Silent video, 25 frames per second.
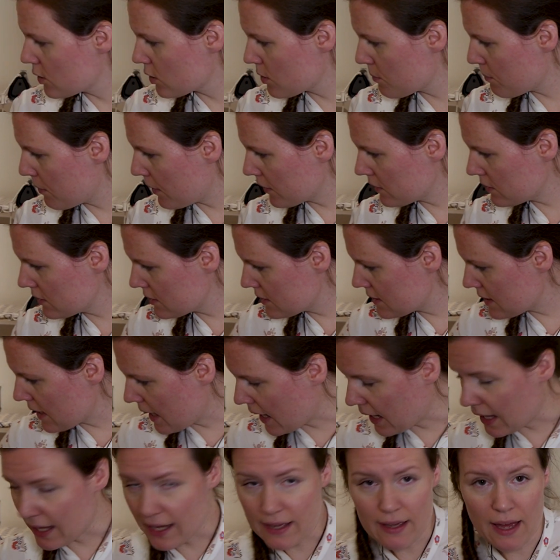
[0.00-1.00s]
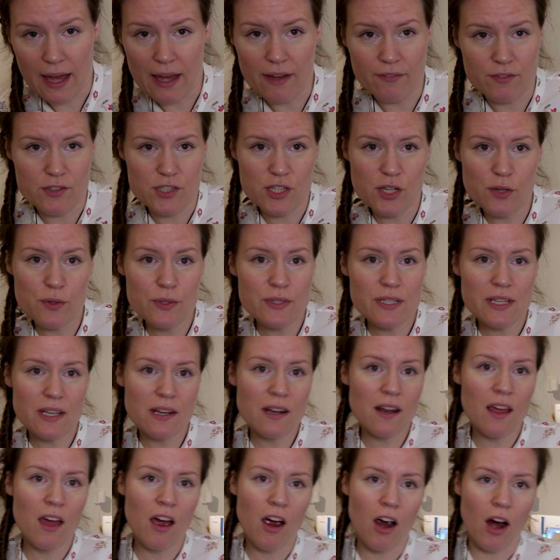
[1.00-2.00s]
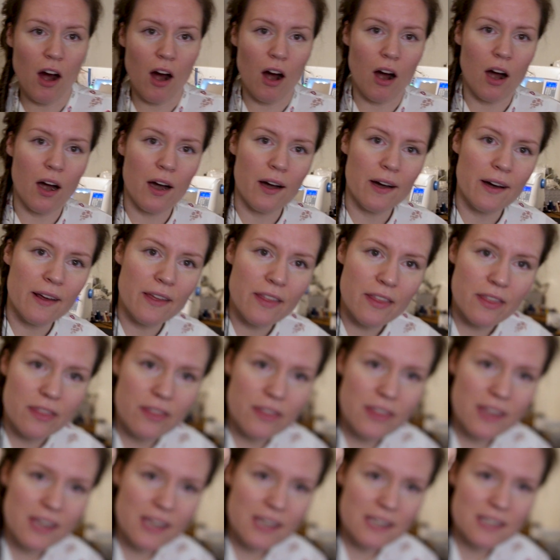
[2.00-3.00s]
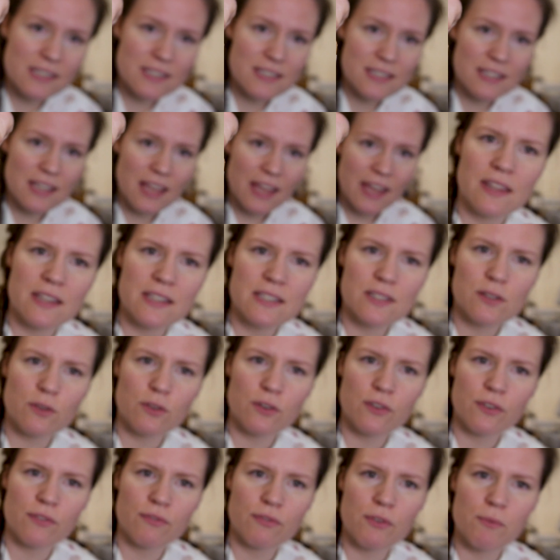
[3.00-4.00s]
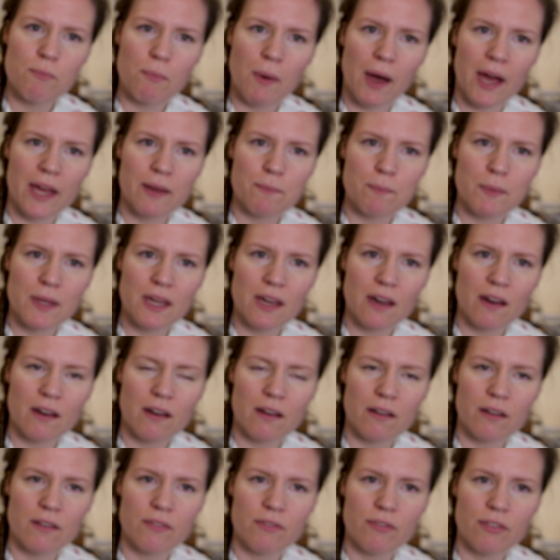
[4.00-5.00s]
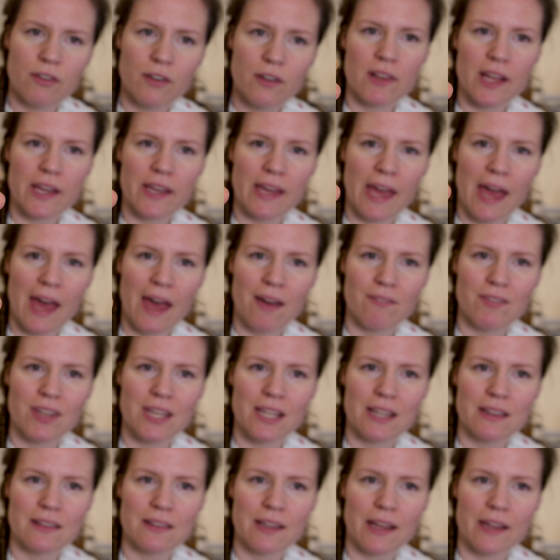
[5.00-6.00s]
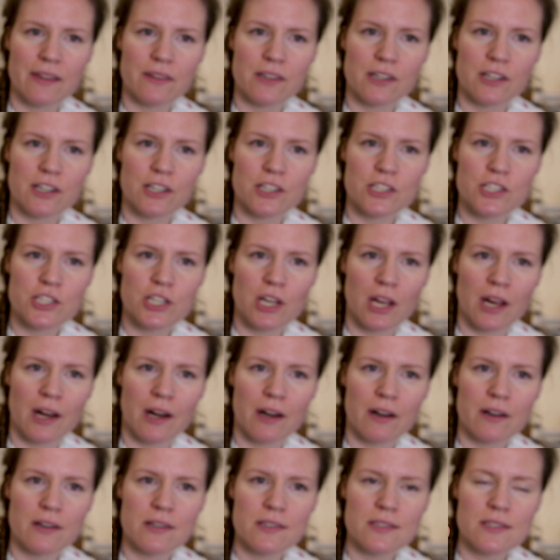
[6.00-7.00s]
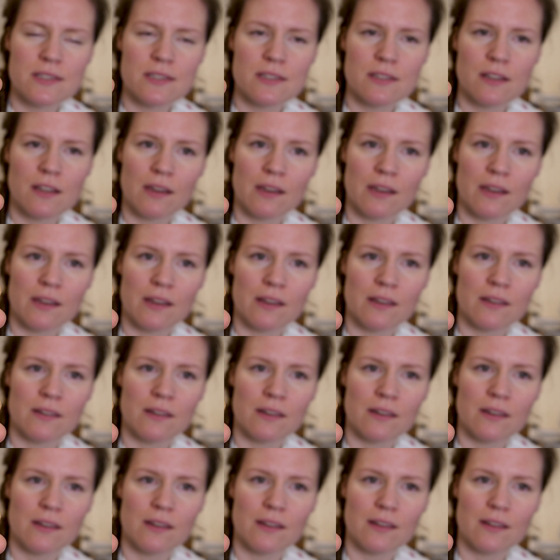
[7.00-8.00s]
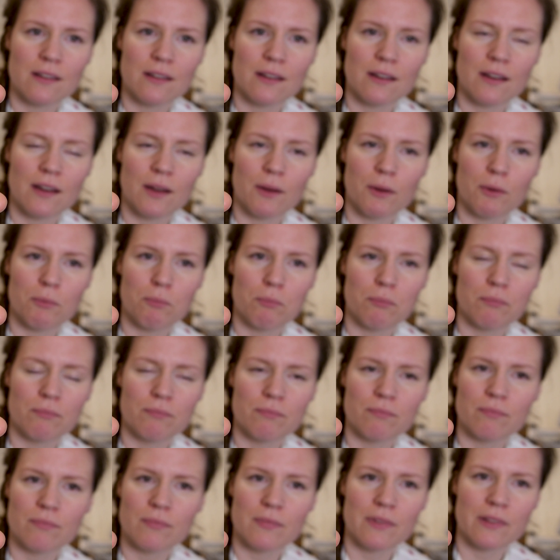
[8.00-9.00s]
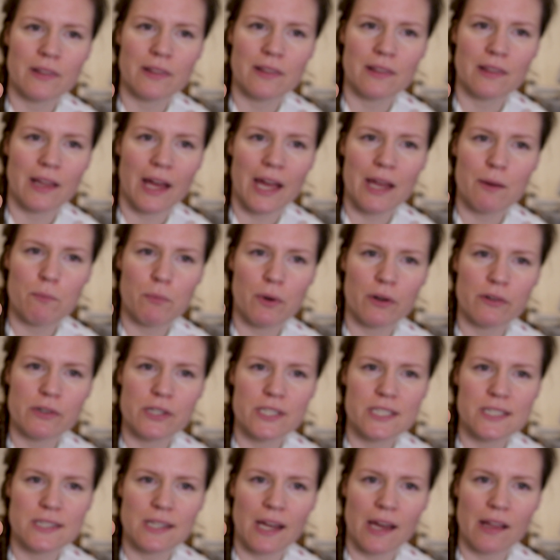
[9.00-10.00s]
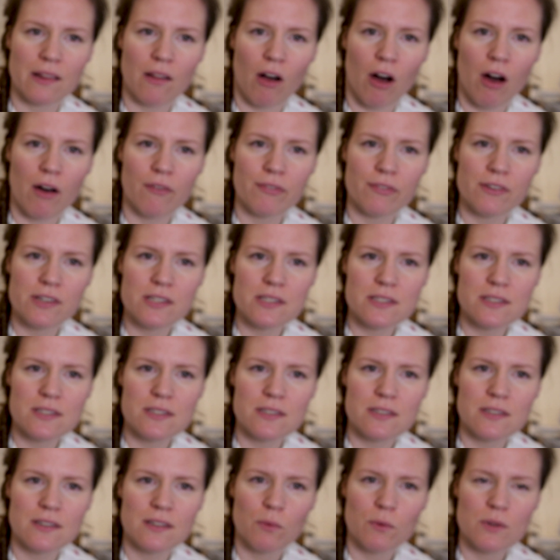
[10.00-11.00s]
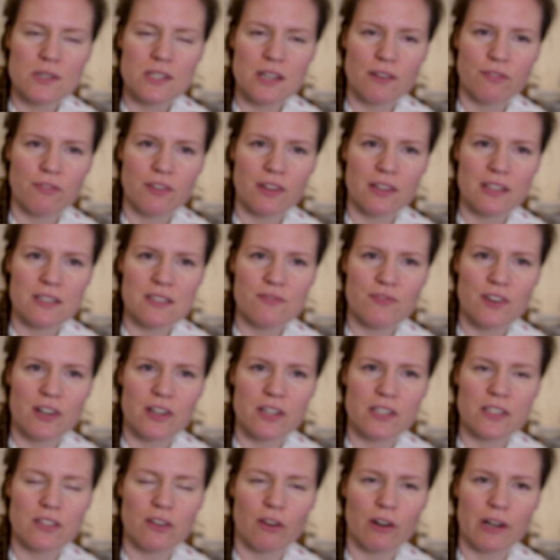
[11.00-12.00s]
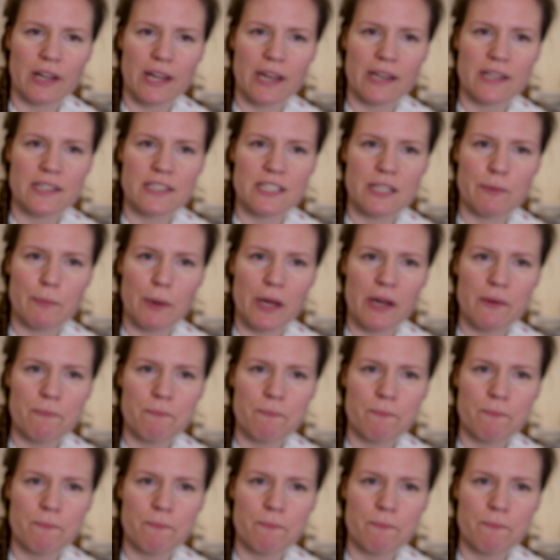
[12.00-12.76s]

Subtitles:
the buttons I have chosen are these. They sort of remind me of like heavy leather chairs in a library style office, which I feel is very dark academia.